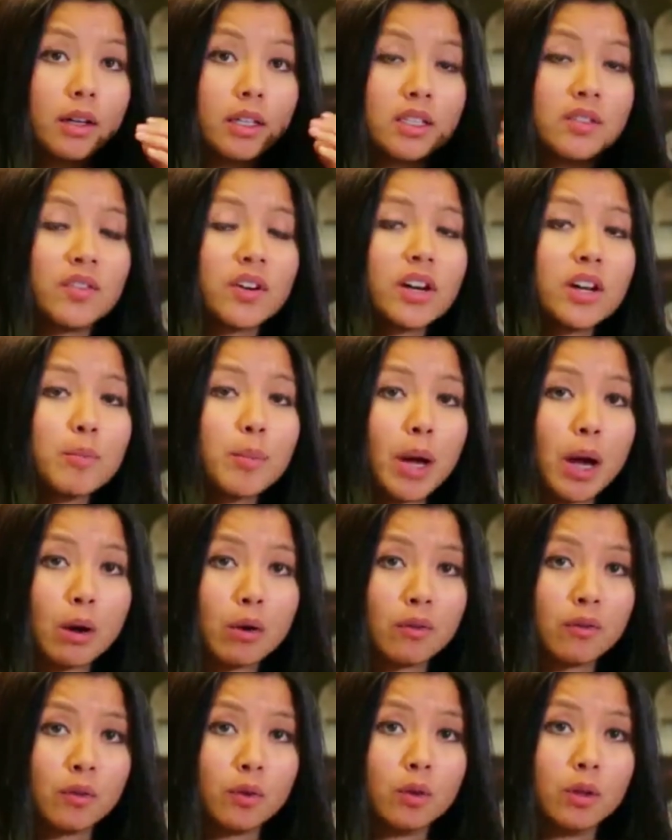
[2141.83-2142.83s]
It's very
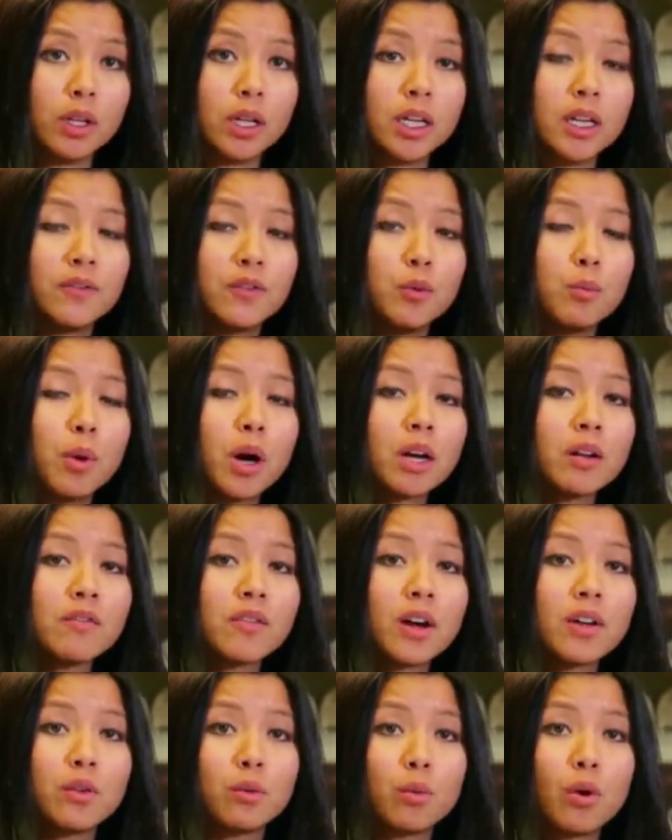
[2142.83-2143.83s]
powerful, and if you
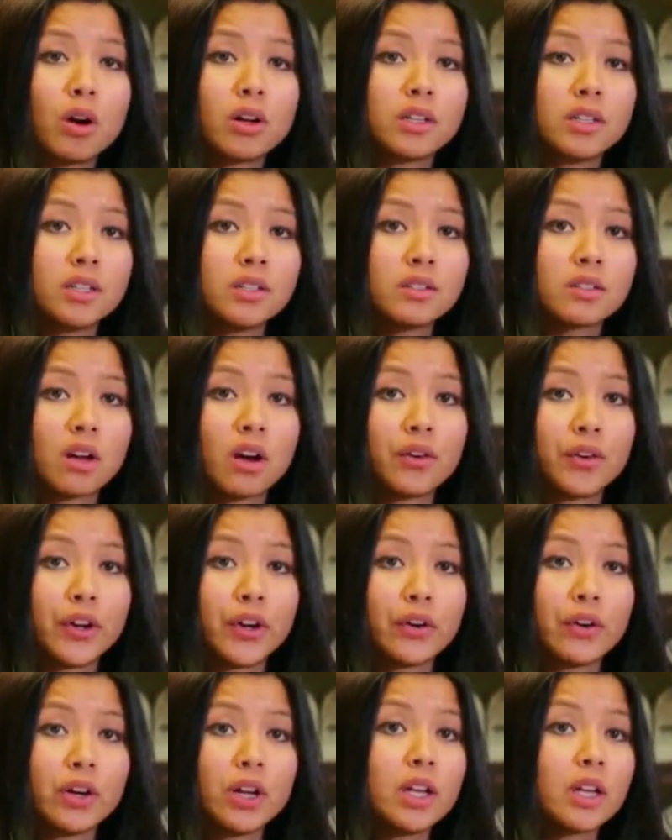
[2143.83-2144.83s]
modify the wrong disk on
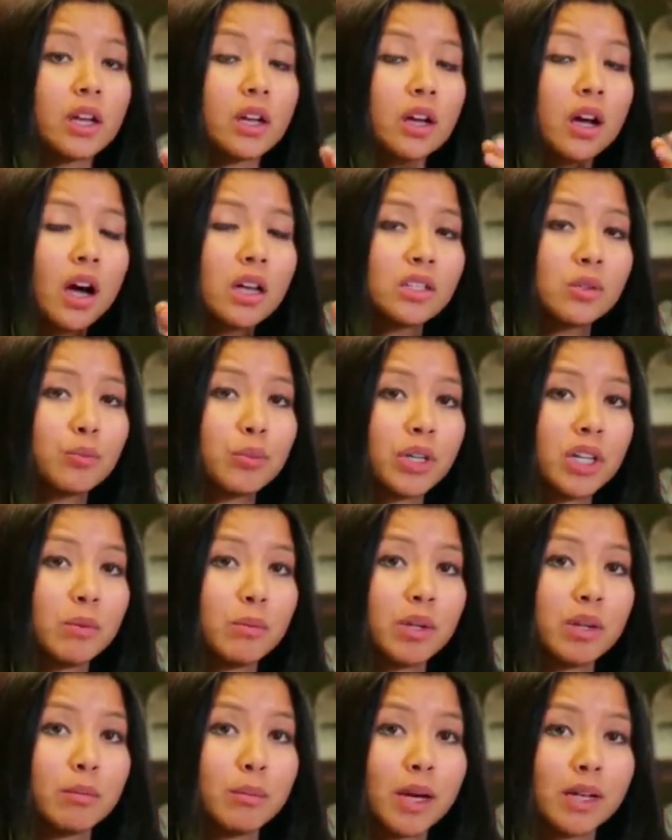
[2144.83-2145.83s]
here, it could cause a pretty
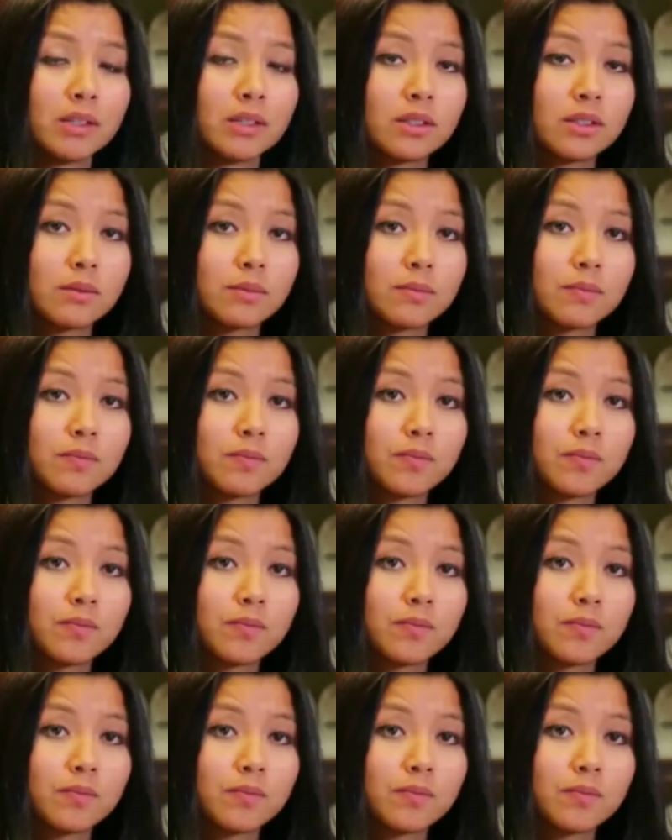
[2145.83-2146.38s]
big mess.